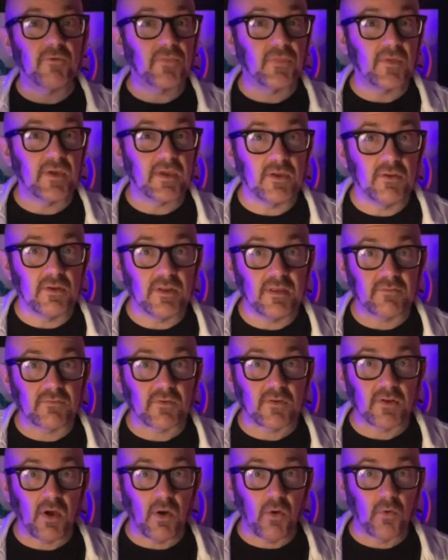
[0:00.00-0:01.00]
everything you
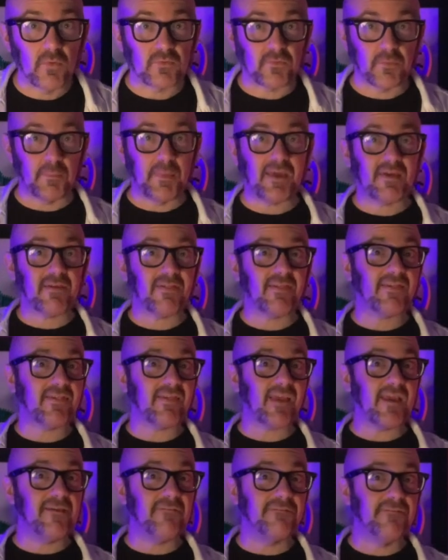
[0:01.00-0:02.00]
need to know to make a
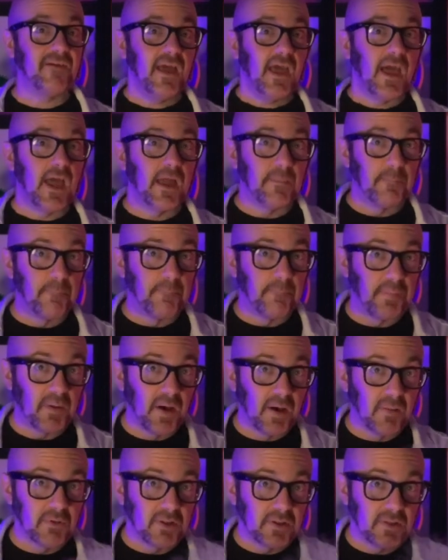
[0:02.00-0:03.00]
safe
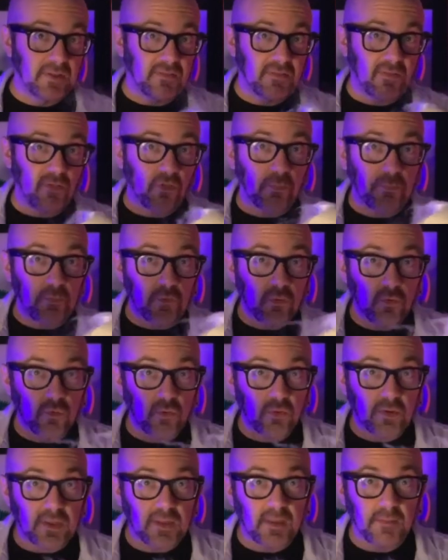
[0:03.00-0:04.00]
and bubbling
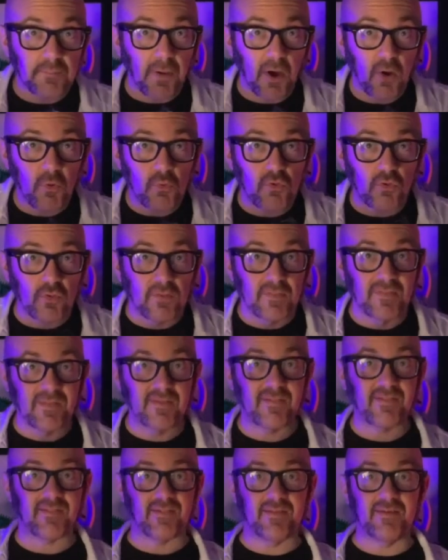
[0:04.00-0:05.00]
spooky
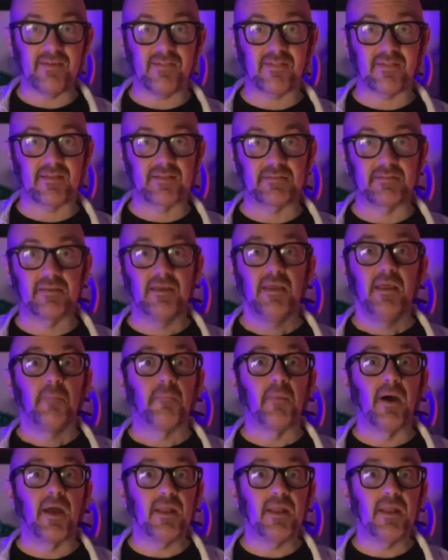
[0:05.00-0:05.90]
potion this season.